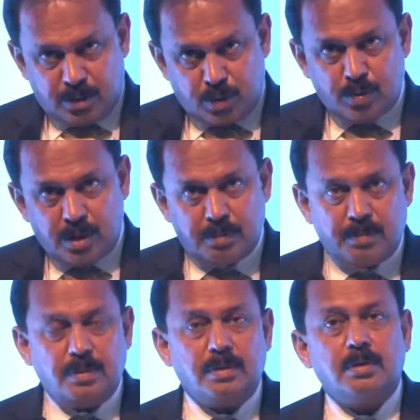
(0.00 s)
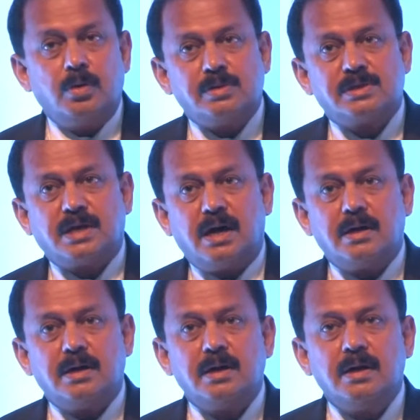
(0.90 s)
through a, a local
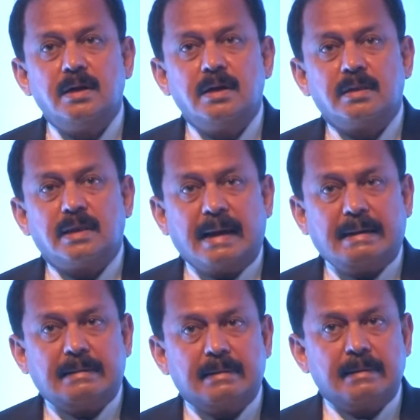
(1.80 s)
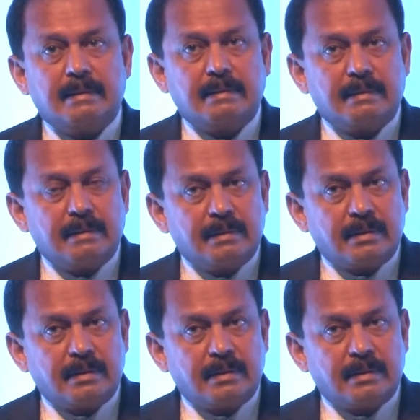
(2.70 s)
SCADA that uh,